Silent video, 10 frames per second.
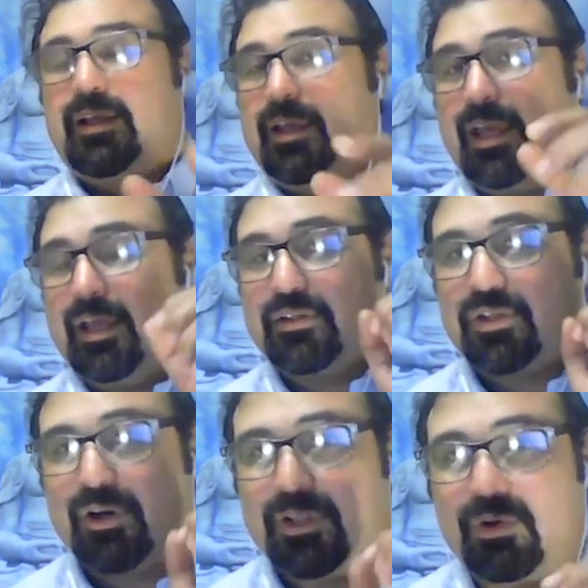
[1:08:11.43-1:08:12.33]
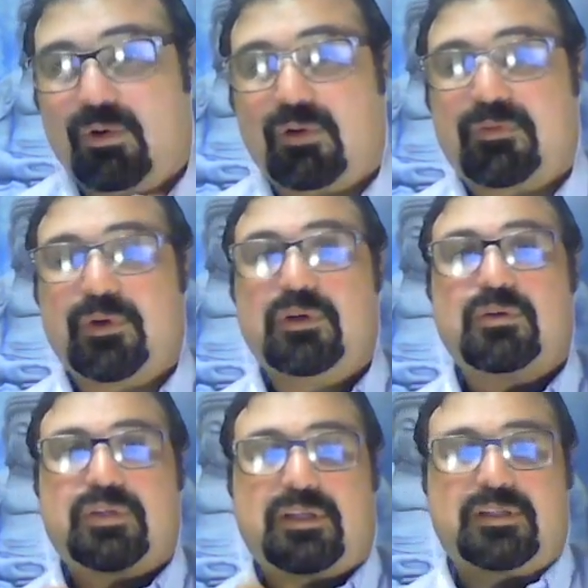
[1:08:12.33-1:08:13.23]
and starting to grow
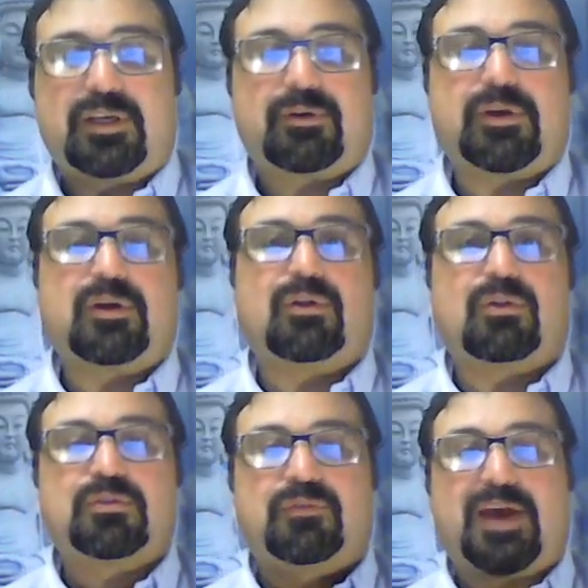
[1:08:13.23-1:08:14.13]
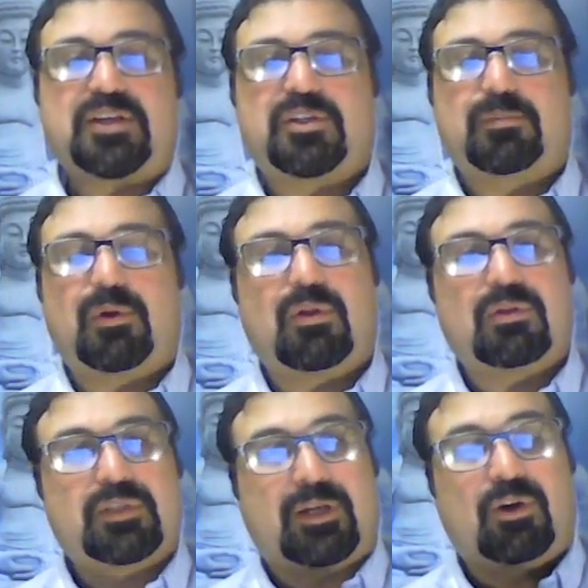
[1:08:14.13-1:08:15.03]
fruits and cereals,
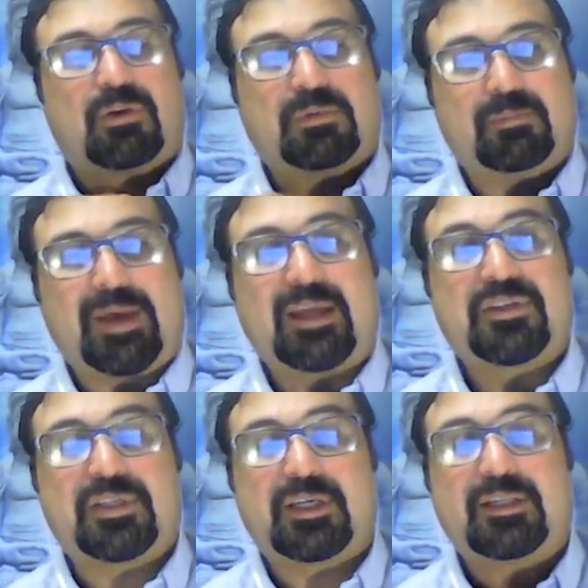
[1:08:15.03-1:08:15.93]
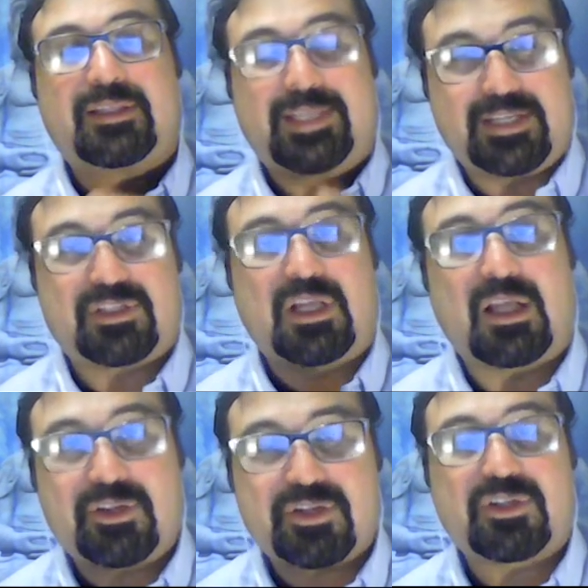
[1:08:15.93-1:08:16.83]
vegetables, and herbal medicine, this
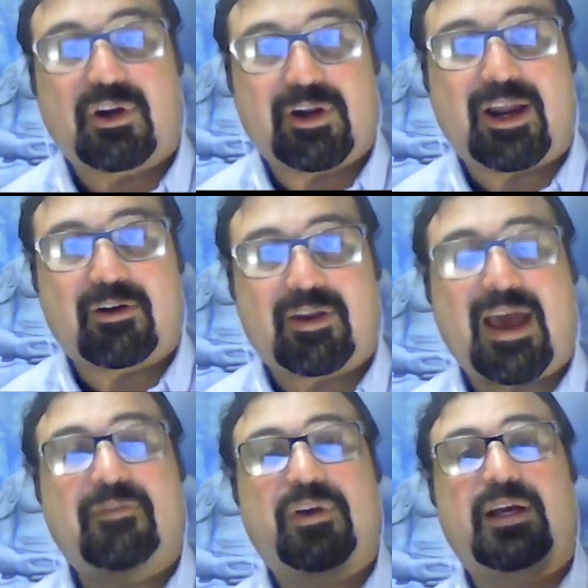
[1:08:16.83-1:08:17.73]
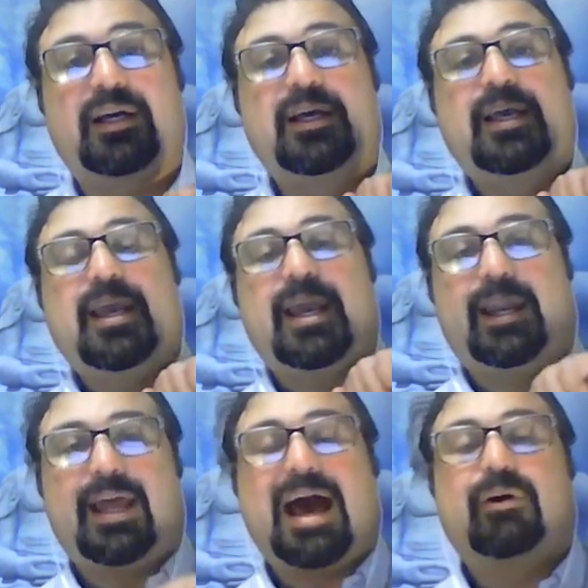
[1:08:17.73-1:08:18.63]
knowledge started out in Africa,
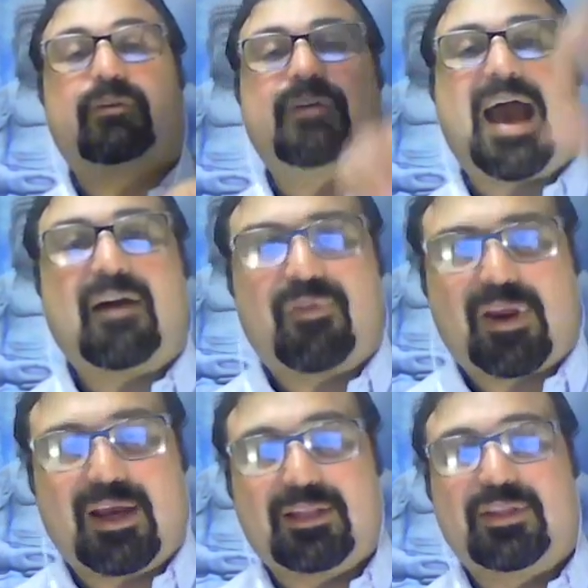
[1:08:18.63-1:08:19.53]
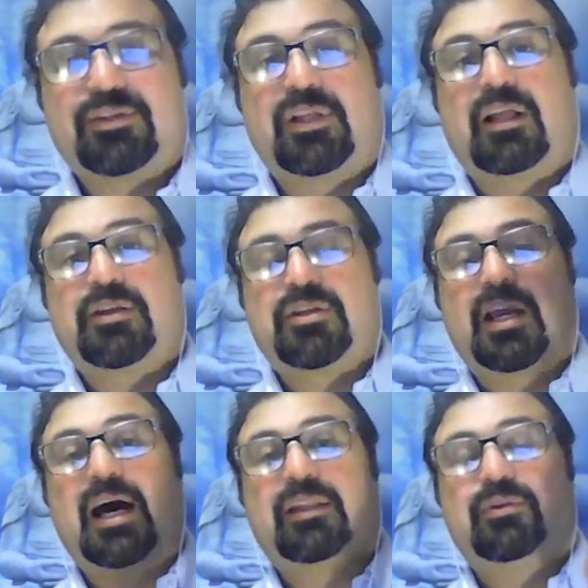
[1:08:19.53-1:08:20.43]
and out of Africa, this knowledge
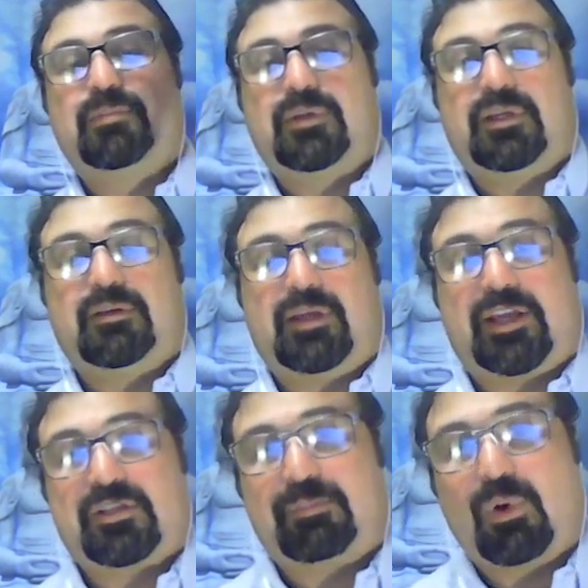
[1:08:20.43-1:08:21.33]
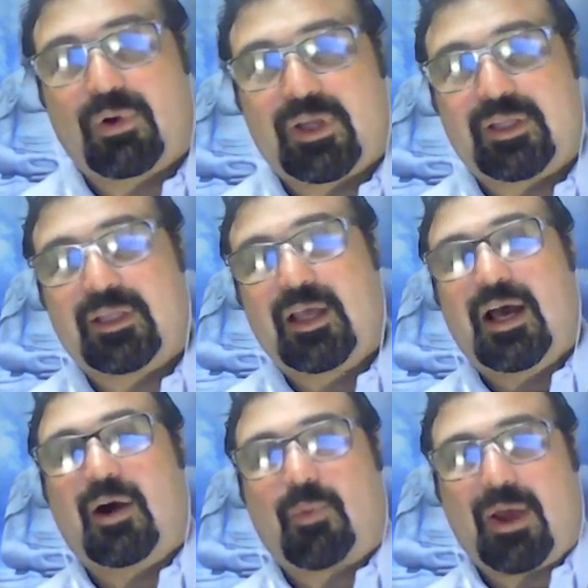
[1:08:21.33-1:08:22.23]
got to be exported
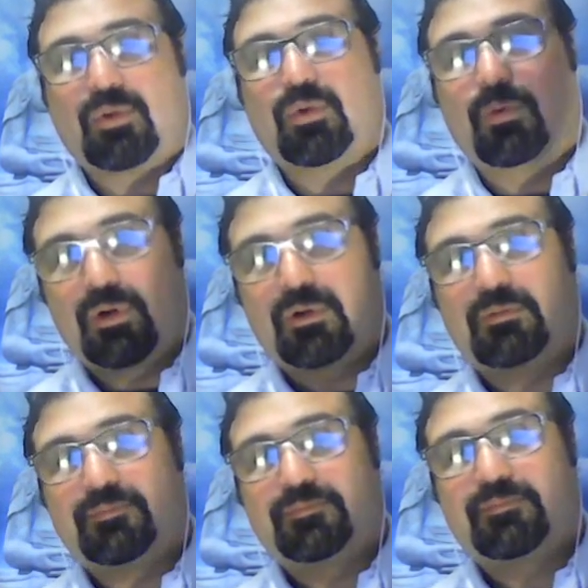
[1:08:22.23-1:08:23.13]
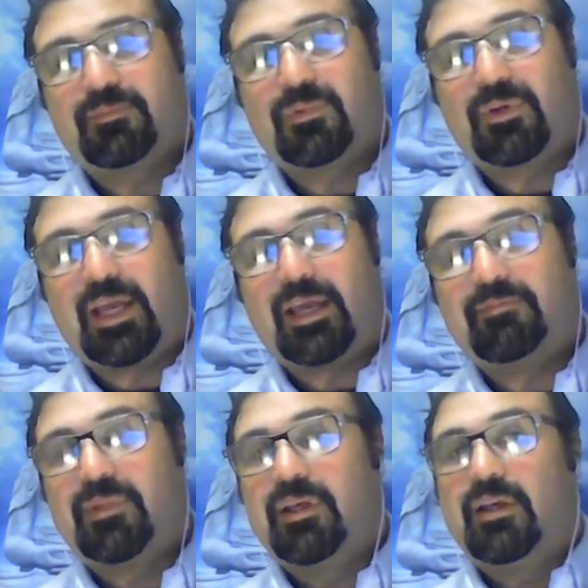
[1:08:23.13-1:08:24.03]
around the world. Okay?
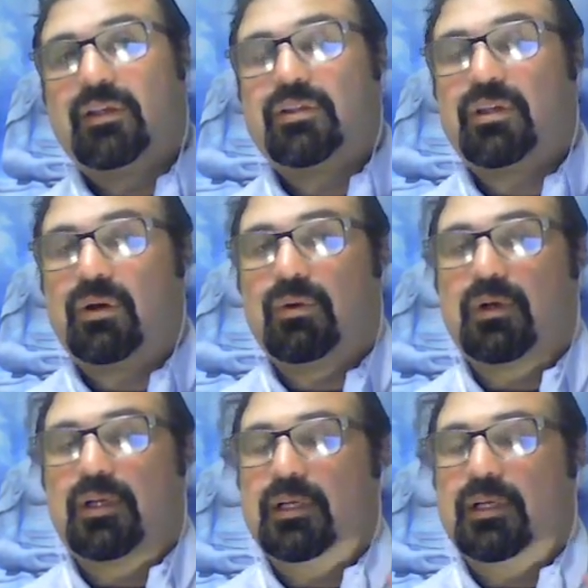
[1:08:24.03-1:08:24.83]
So